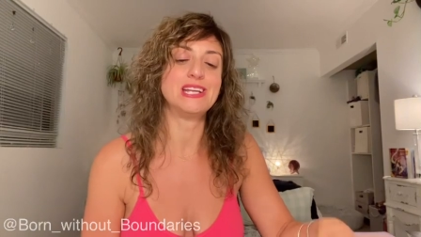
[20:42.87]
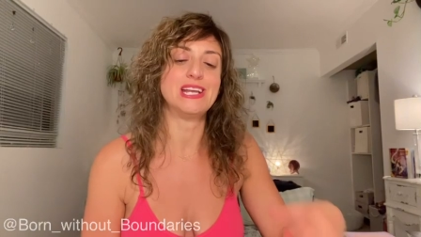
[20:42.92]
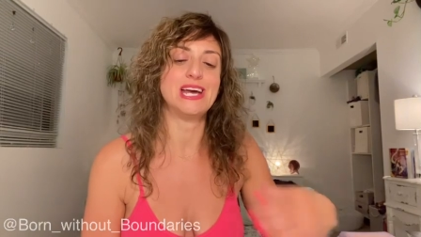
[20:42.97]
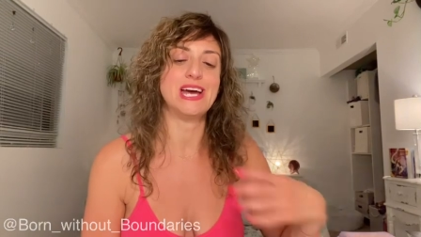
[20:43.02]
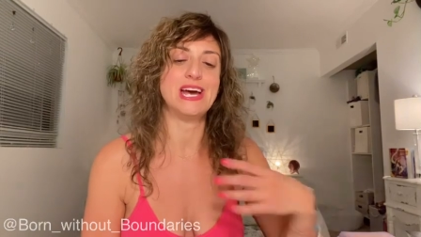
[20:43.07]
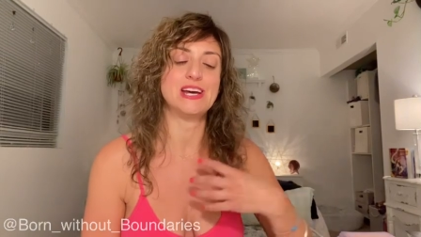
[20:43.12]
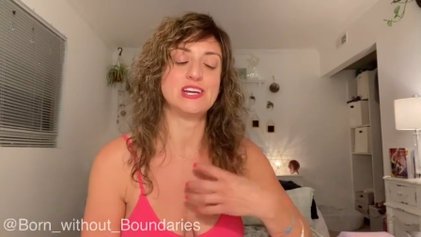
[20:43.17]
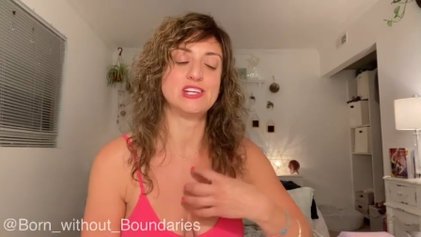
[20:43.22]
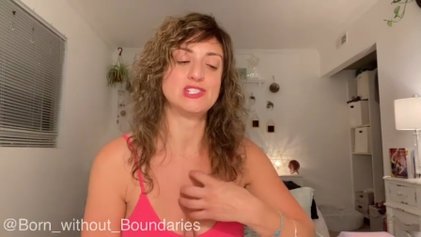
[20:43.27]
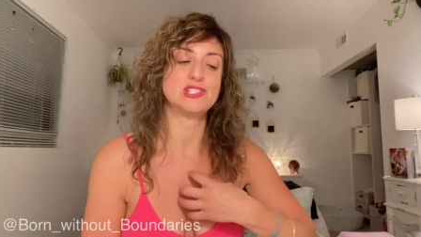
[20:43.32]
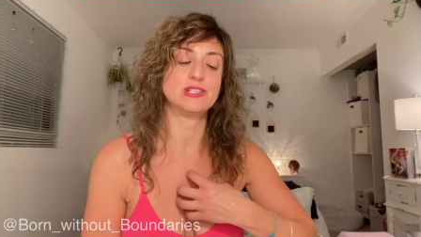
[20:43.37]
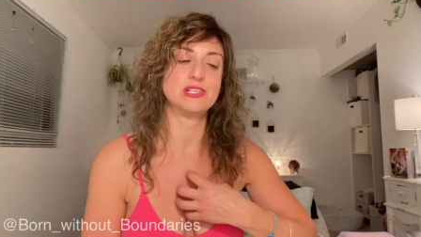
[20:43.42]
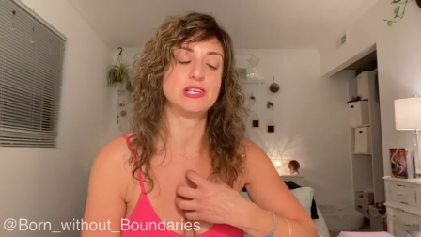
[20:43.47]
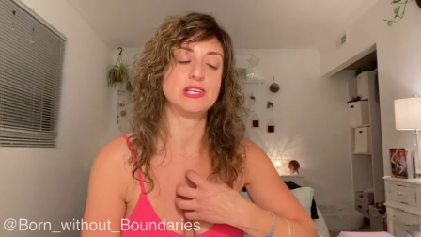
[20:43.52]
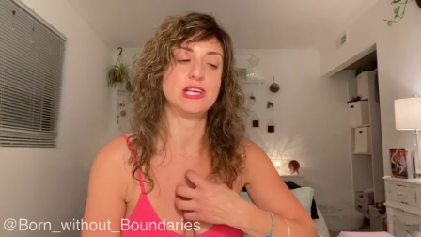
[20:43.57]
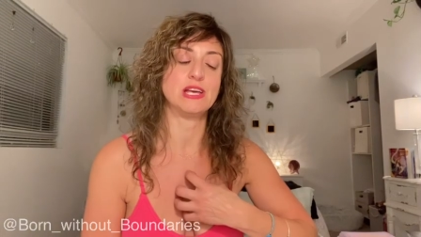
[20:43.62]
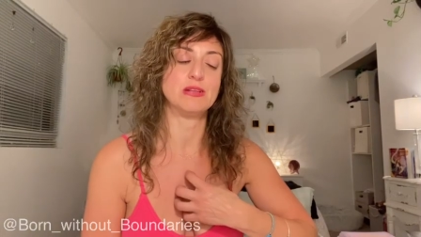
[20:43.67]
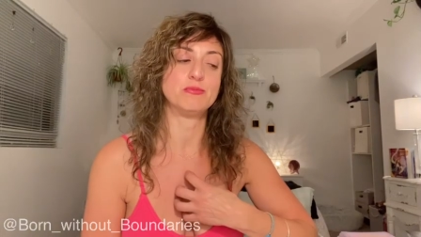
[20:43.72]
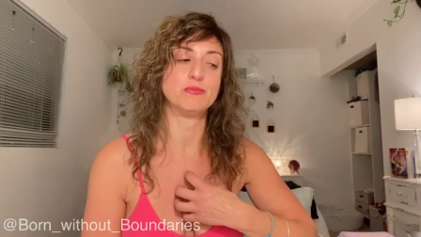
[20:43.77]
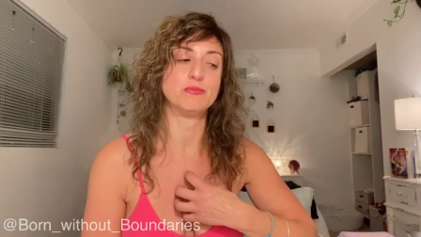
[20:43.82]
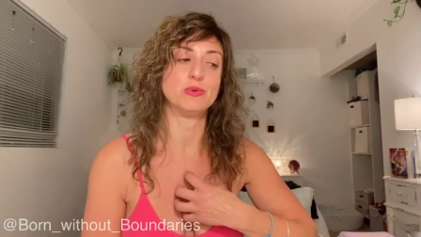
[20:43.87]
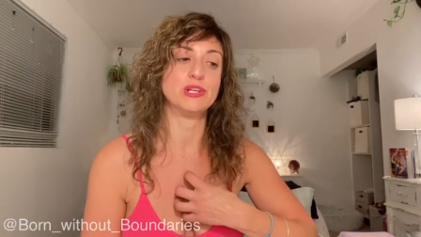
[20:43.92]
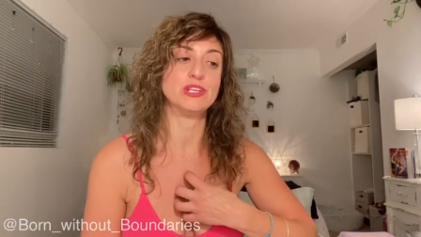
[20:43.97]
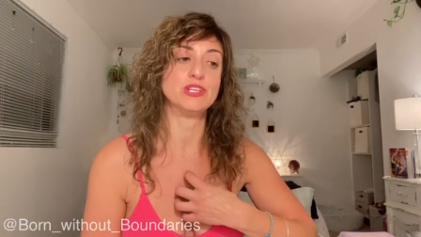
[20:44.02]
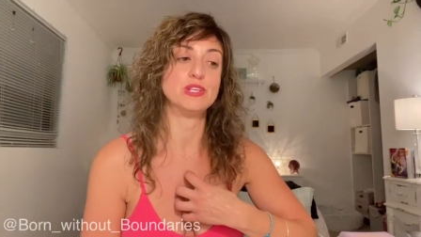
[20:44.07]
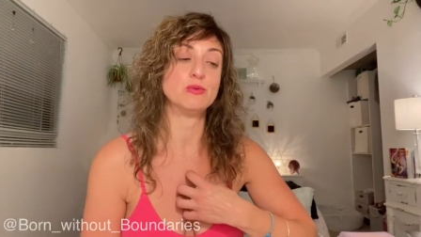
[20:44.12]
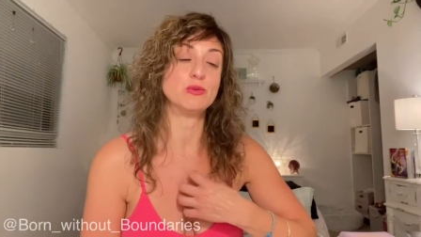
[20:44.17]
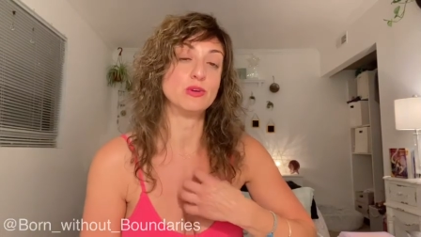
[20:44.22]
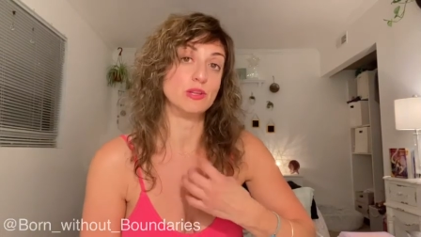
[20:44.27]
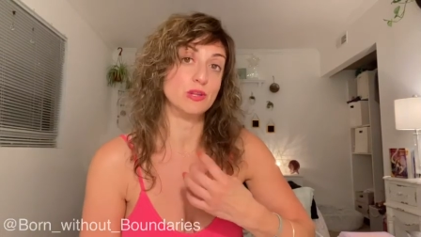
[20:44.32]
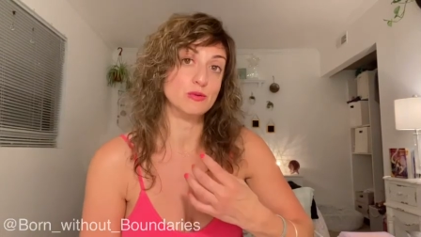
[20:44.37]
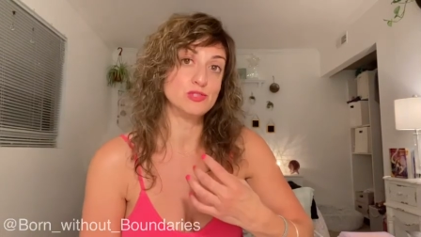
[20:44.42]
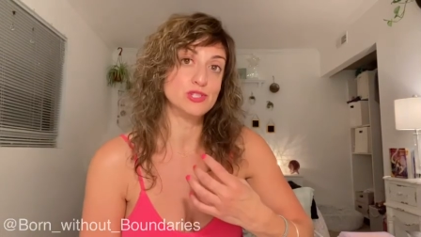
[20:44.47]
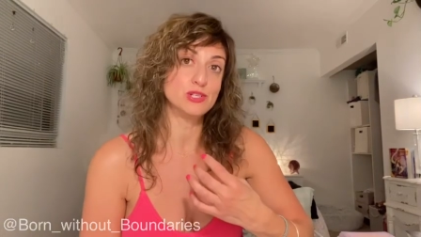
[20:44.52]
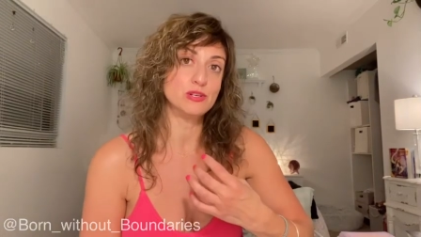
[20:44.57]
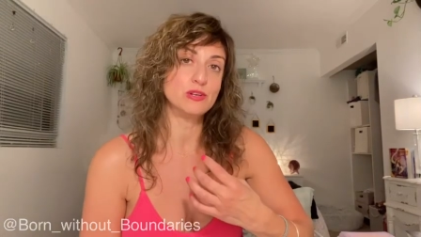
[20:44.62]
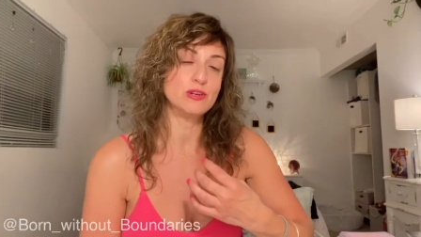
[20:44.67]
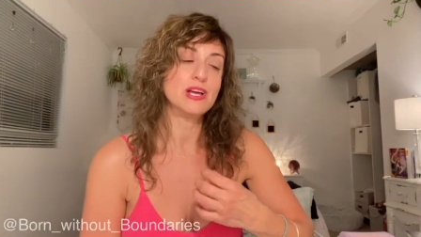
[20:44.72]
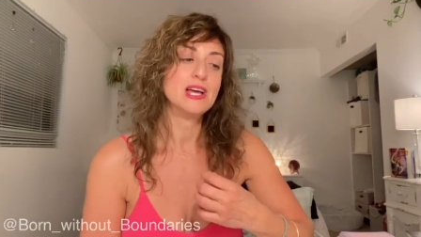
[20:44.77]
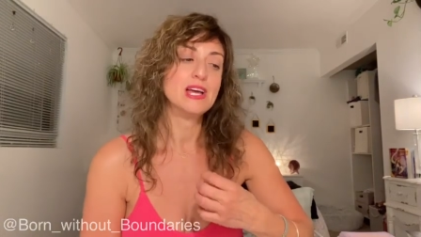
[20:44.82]
it actually can bring you
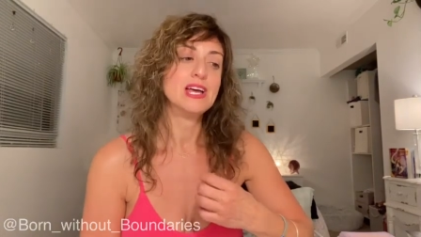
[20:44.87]
closer